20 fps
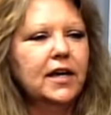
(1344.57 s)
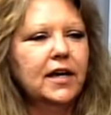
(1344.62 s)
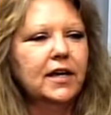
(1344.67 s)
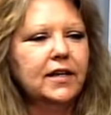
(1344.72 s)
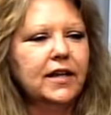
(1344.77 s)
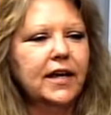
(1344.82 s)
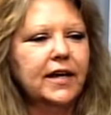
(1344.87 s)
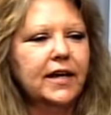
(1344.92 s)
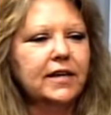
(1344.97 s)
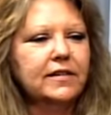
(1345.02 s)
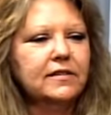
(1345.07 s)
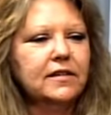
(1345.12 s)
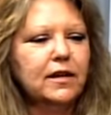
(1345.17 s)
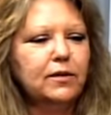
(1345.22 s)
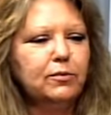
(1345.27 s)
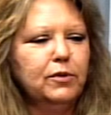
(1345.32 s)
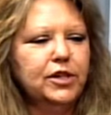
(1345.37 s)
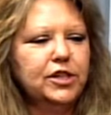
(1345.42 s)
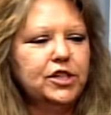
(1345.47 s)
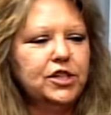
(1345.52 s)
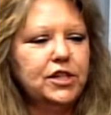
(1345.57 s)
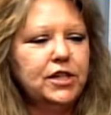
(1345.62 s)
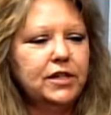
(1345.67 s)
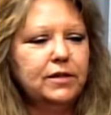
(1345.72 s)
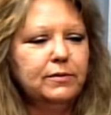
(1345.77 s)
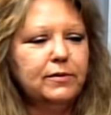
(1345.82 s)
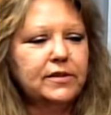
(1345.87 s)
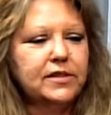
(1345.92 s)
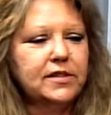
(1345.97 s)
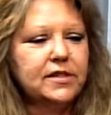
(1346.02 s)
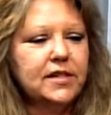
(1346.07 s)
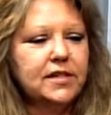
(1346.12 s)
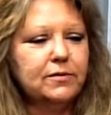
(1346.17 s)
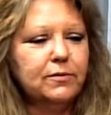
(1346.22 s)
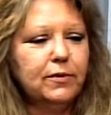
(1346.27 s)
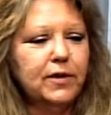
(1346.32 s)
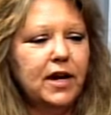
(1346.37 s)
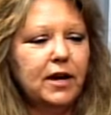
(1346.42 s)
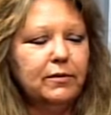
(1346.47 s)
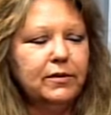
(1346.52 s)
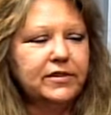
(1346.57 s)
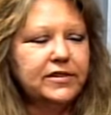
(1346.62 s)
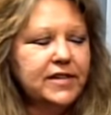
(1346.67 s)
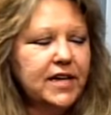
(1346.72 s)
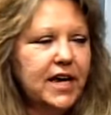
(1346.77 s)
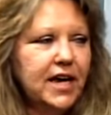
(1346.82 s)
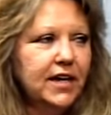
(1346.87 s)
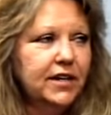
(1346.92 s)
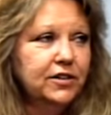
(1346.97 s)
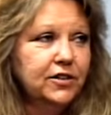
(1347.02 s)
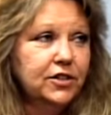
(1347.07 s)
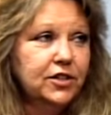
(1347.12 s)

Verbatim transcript: And like I said, when she was when I was ten,